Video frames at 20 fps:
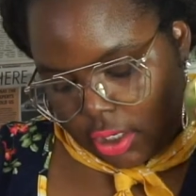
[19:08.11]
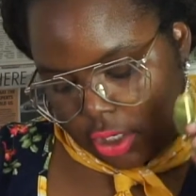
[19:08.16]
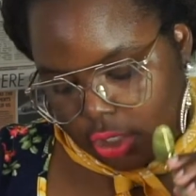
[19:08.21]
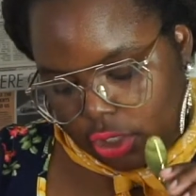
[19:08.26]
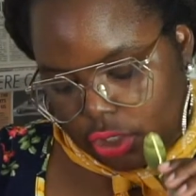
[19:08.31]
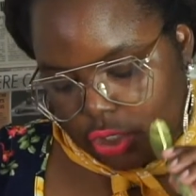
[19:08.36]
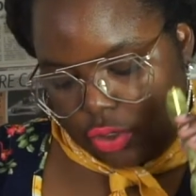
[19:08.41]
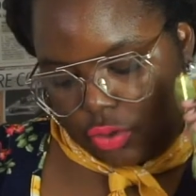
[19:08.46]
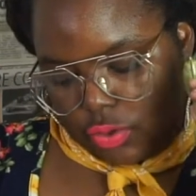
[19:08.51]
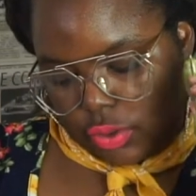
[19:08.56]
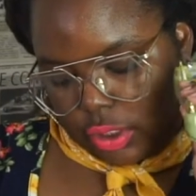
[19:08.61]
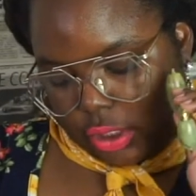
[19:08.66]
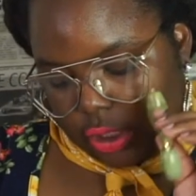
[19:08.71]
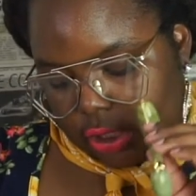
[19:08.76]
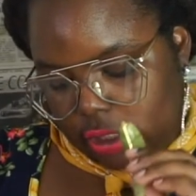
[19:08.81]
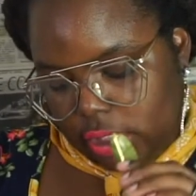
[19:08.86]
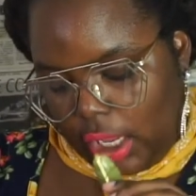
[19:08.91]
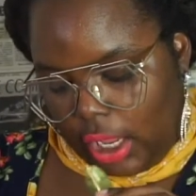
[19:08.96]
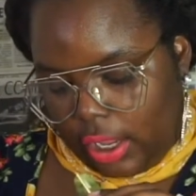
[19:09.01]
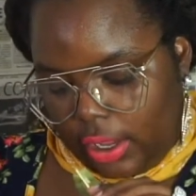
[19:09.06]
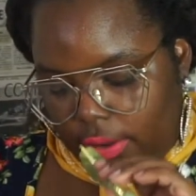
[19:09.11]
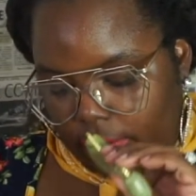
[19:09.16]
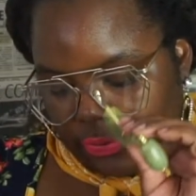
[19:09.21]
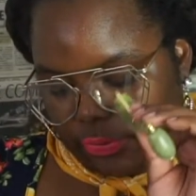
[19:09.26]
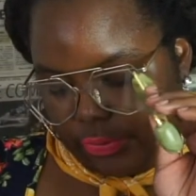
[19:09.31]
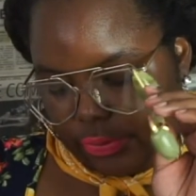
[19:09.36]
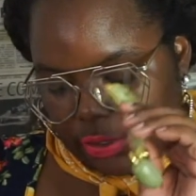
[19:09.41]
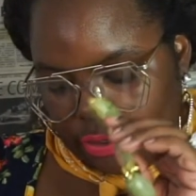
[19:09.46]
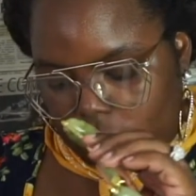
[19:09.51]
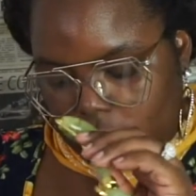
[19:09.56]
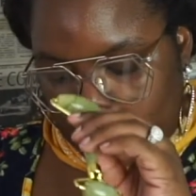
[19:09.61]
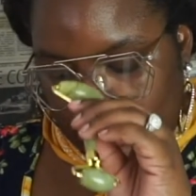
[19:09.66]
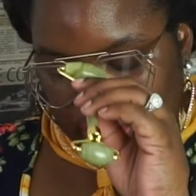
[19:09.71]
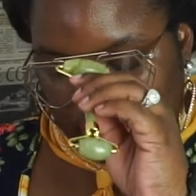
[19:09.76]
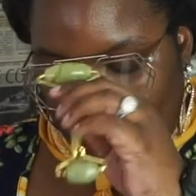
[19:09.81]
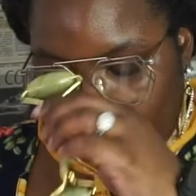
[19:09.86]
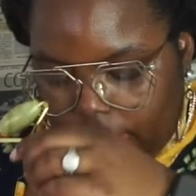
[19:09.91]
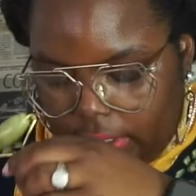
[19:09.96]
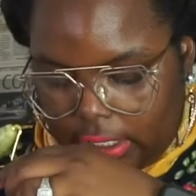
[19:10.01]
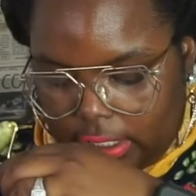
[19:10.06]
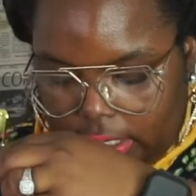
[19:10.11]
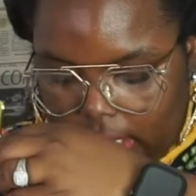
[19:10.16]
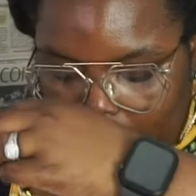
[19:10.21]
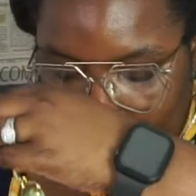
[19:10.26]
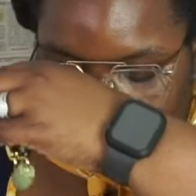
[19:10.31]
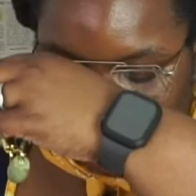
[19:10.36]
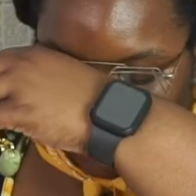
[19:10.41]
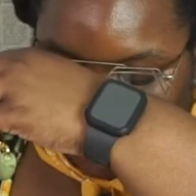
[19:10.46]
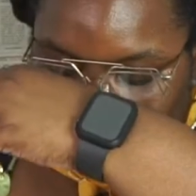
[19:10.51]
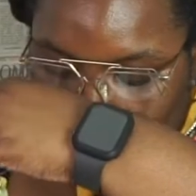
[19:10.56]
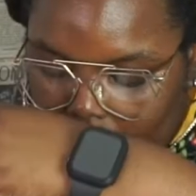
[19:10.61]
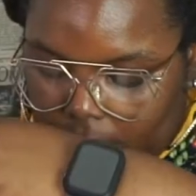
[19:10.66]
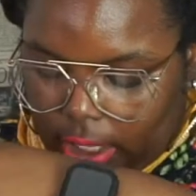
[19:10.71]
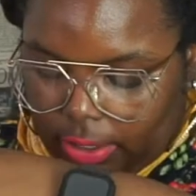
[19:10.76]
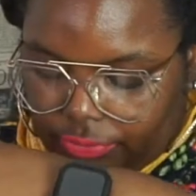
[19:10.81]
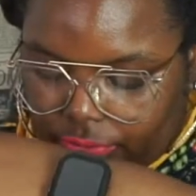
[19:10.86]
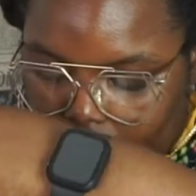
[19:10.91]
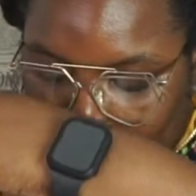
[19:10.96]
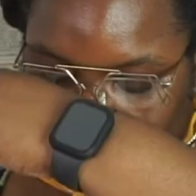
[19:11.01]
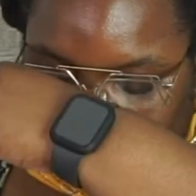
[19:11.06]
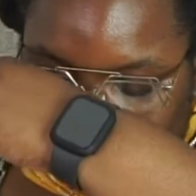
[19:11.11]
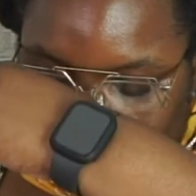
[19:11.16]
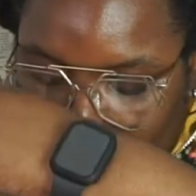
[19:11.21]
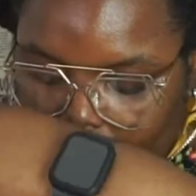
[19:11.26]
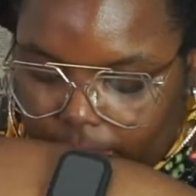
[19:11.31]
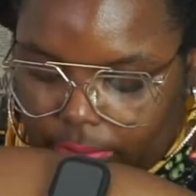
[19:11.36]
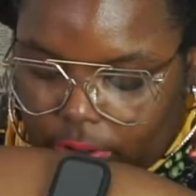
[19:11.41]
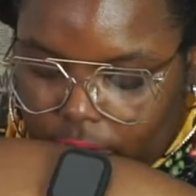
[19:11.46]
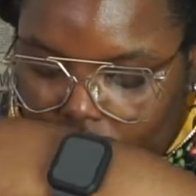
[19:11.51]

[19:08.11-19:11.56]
Use soft, use a soft and damp cloth to clean up the